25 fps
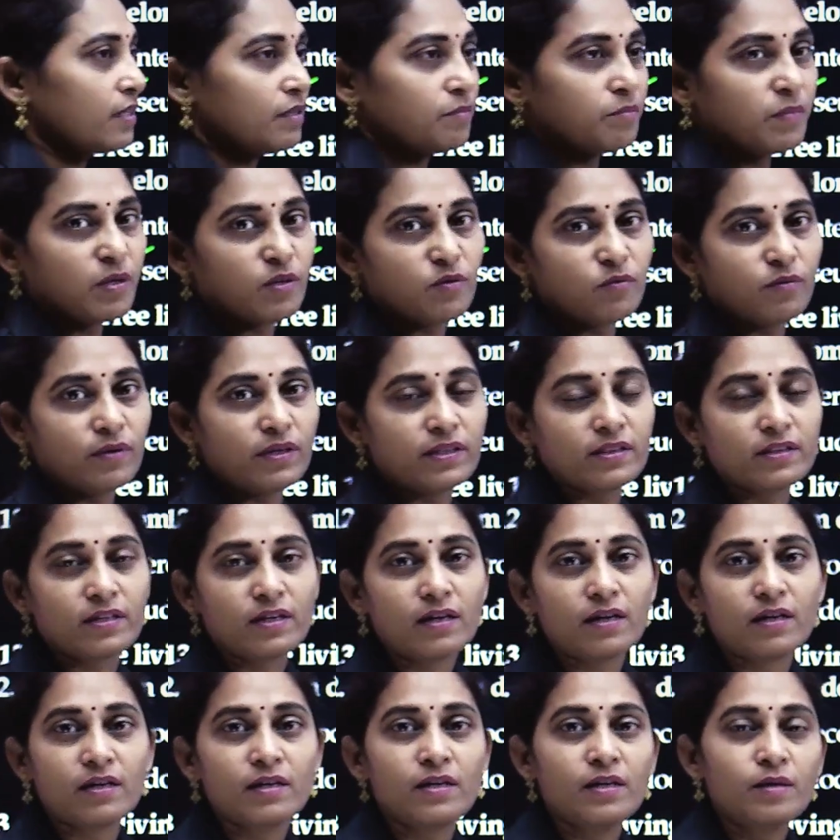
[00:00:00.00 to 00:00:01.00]
in between
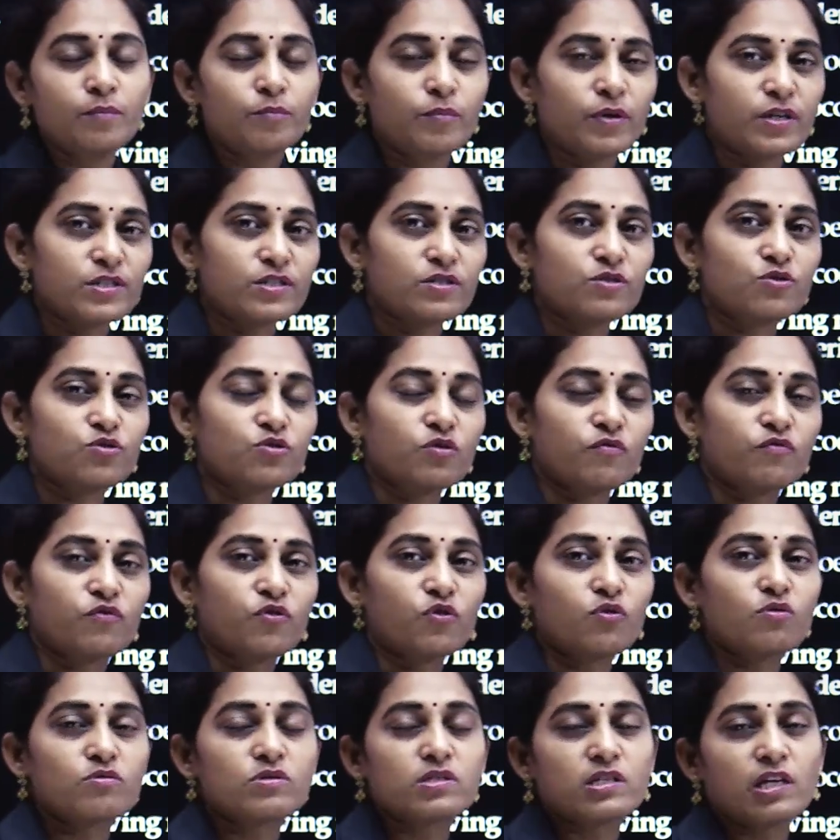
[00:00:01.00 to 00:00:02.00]
the presence of
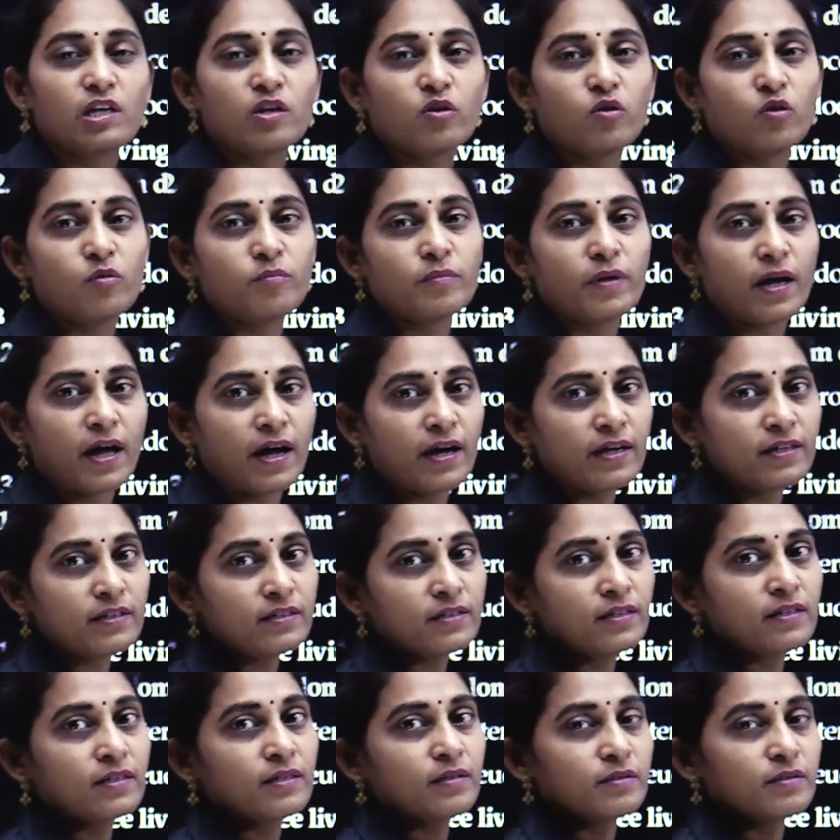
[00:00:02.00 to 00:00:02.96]
true coelom and